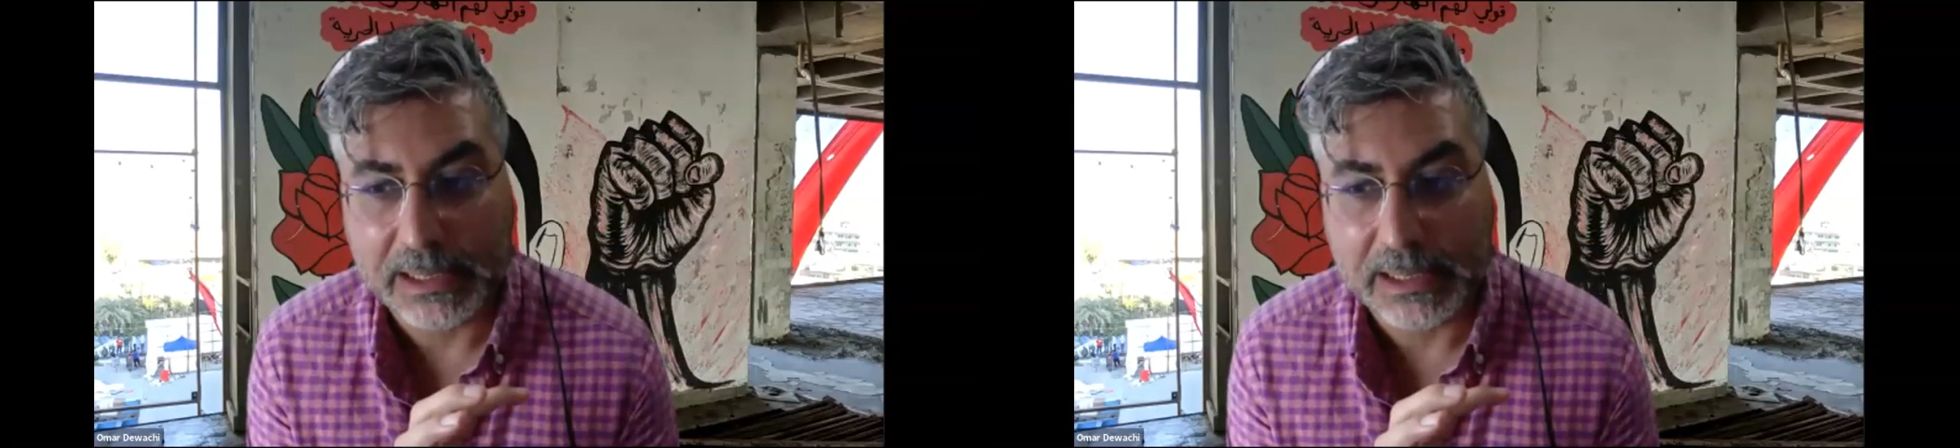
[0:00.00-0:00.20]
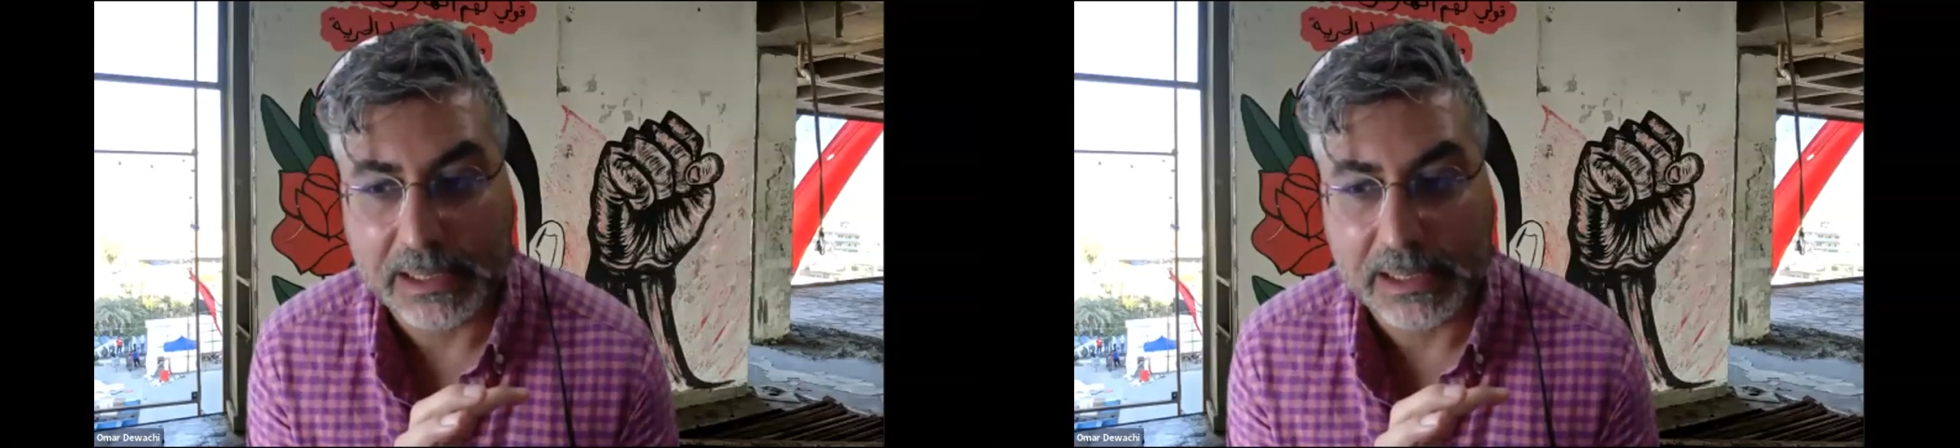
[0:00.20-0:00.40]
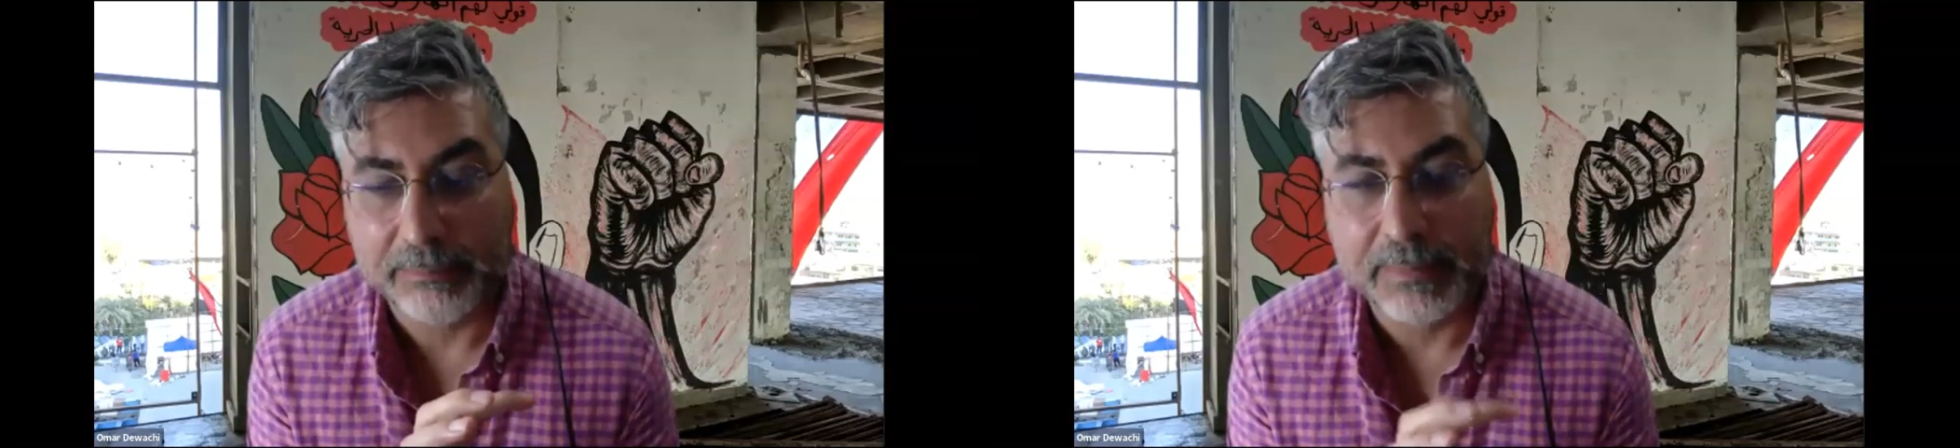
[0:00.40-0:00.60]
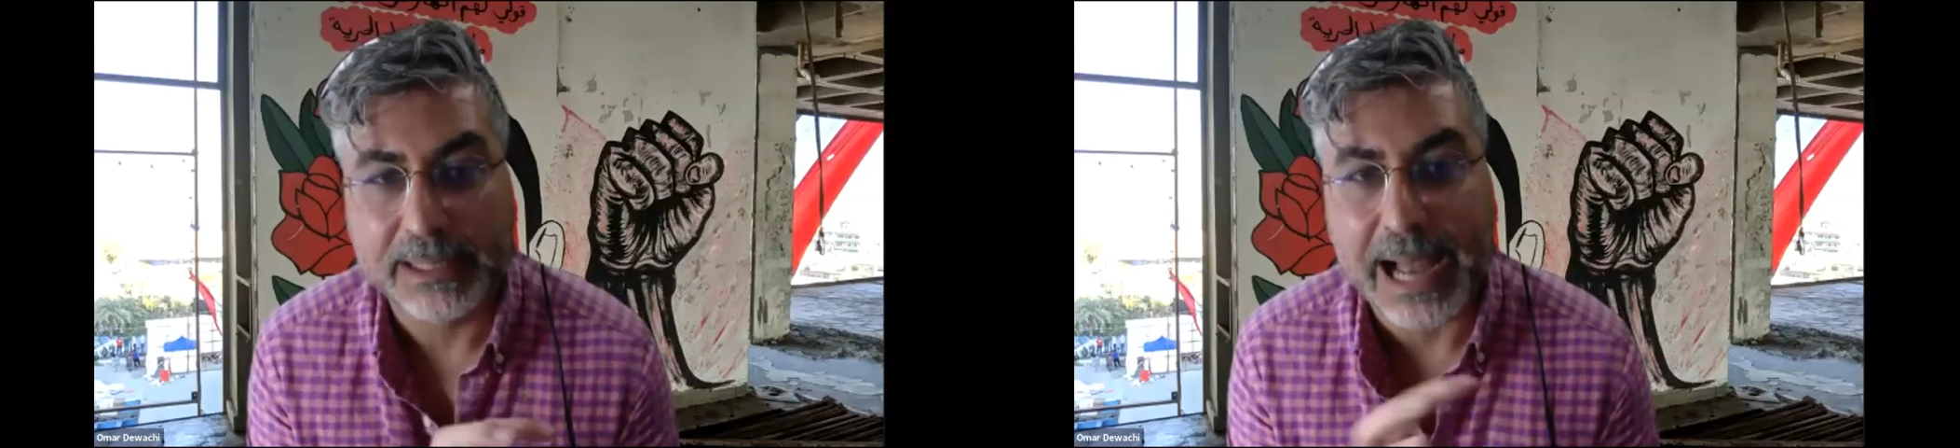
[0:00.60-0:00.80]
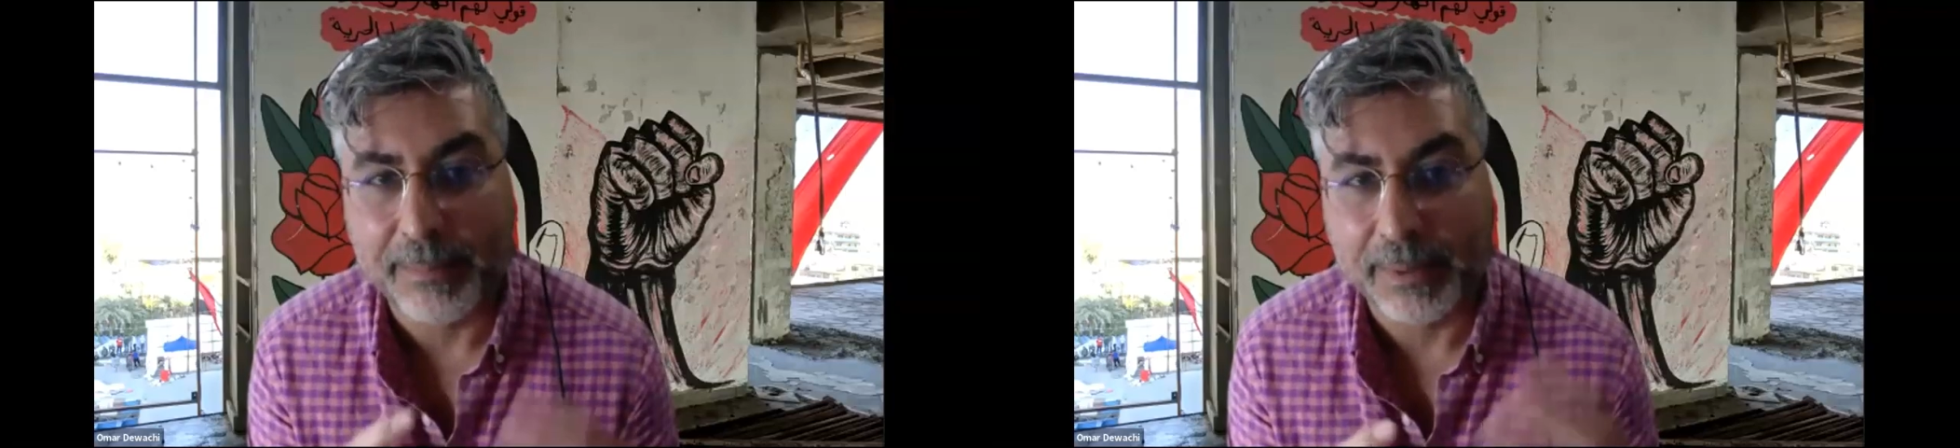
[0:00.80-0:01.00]

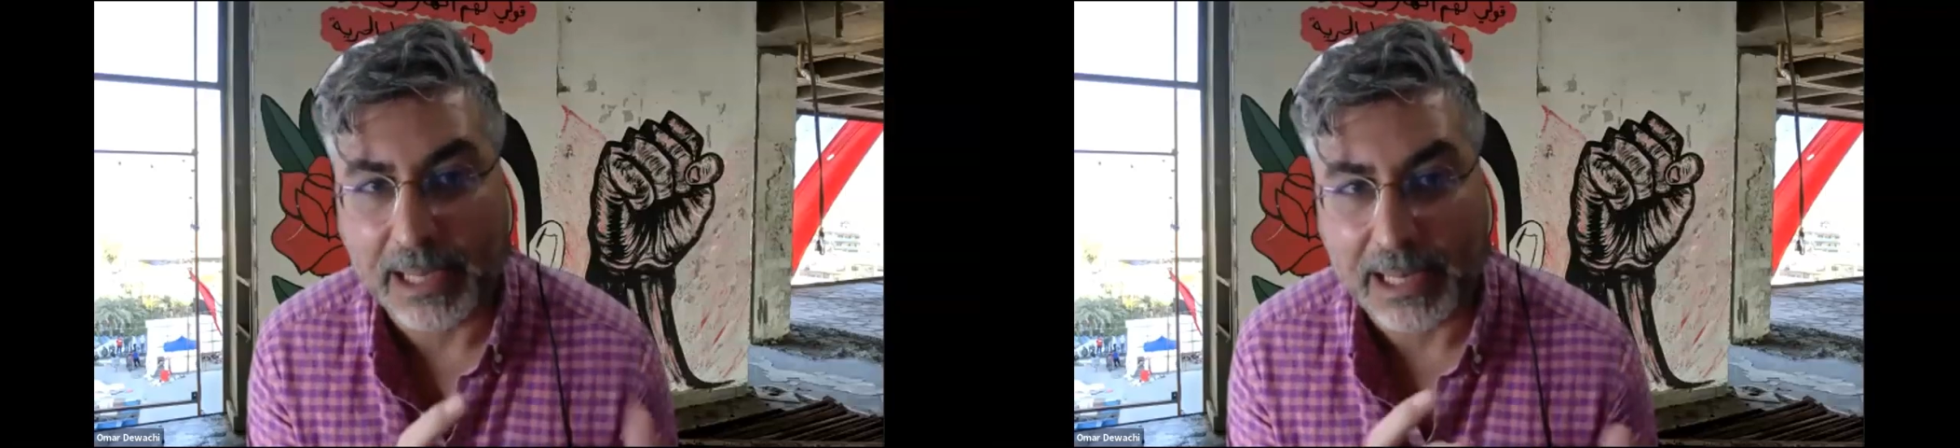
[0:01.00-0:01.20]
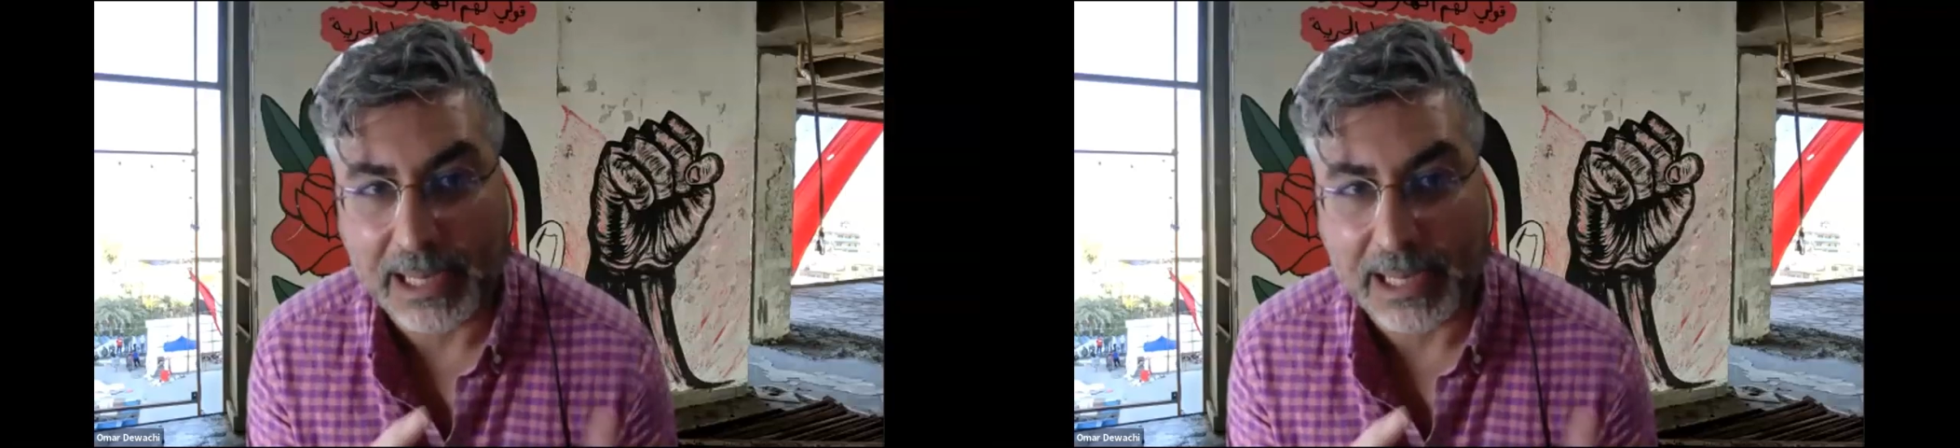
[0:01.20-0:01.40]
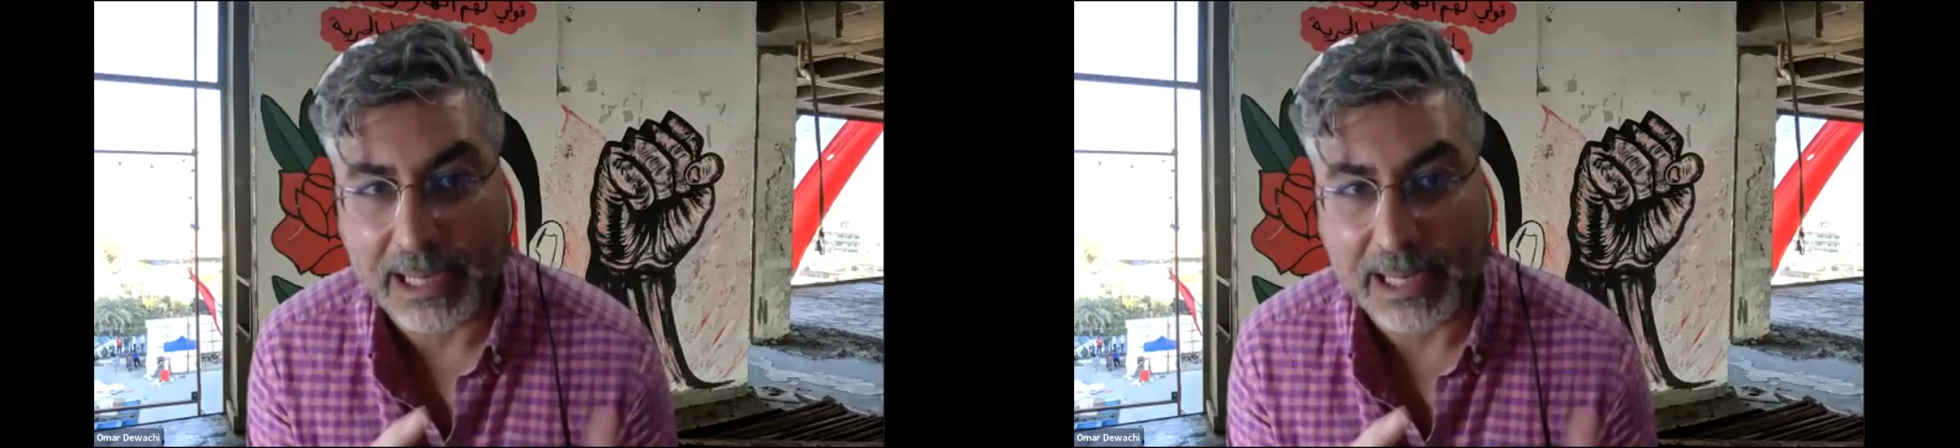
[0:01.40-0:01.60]
metabolized